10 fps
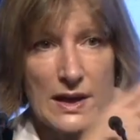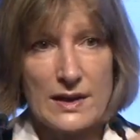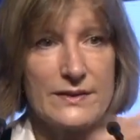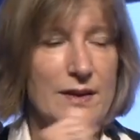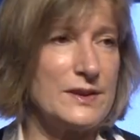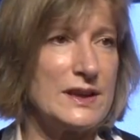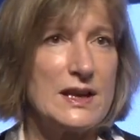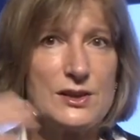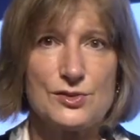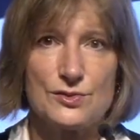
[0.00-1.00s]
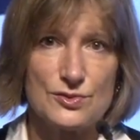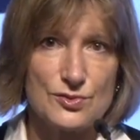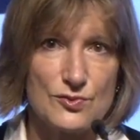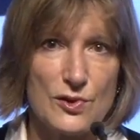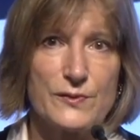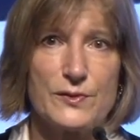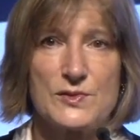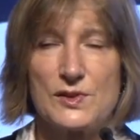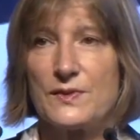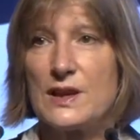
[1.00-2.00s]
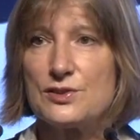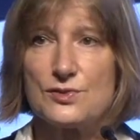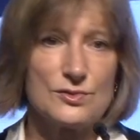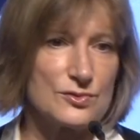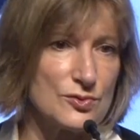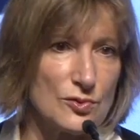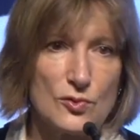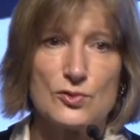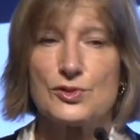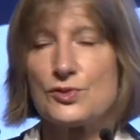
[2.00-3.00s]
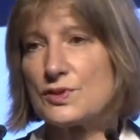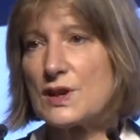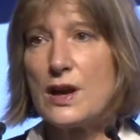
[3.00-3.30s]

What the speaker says: navigation to Earth observation, to launchers,